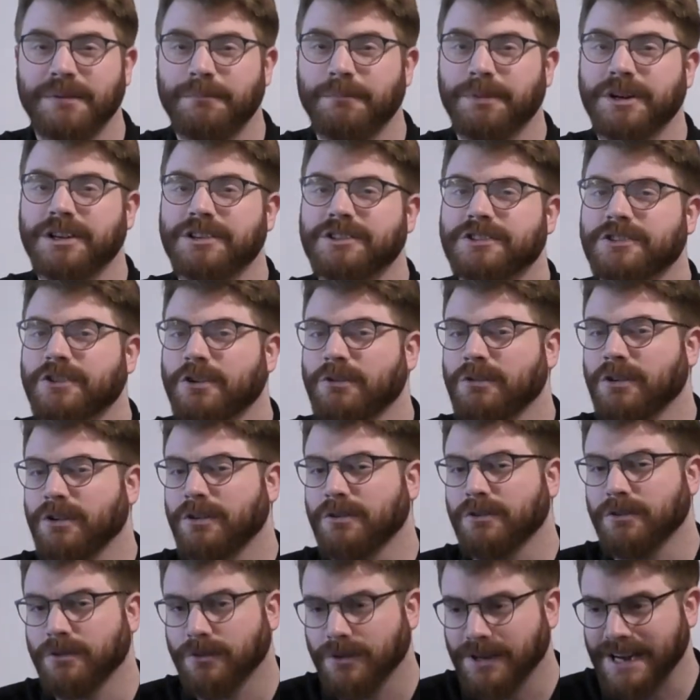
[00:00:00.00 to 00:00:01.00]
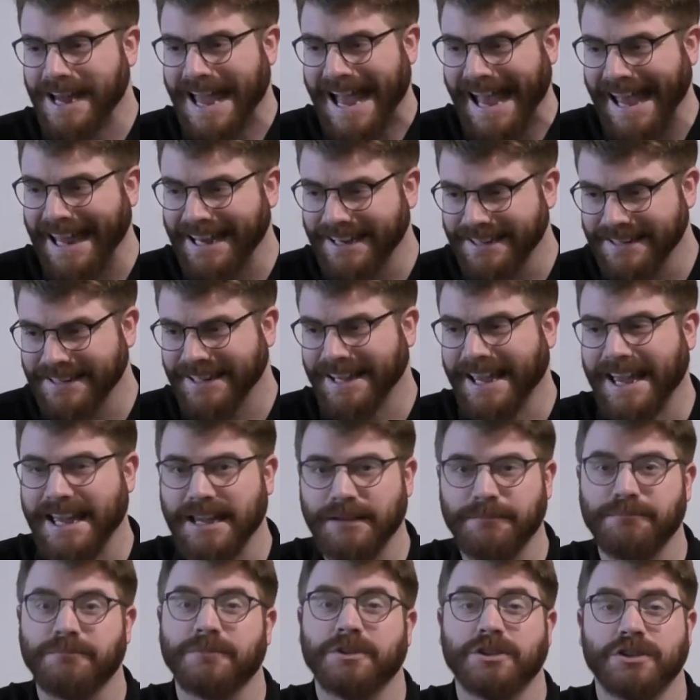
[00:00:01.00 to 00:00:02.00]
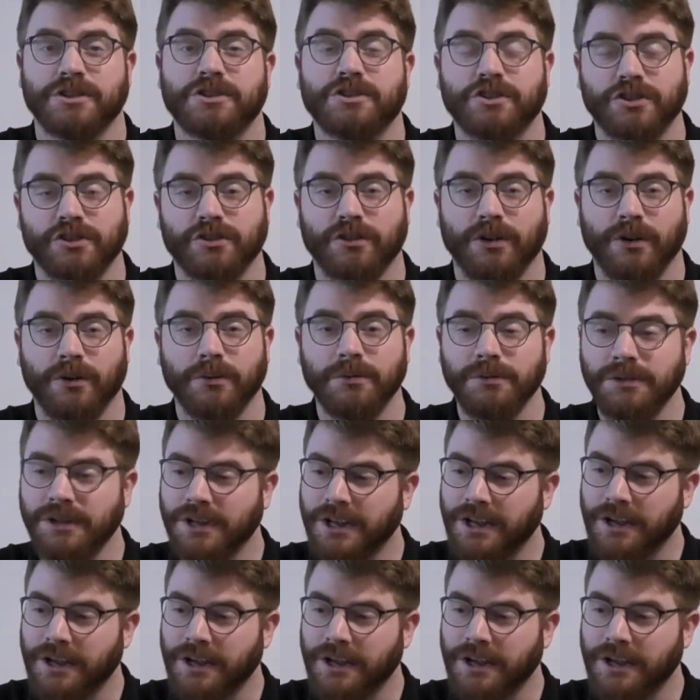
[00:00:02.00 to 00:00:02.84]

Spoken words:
but it's no longer an end game control,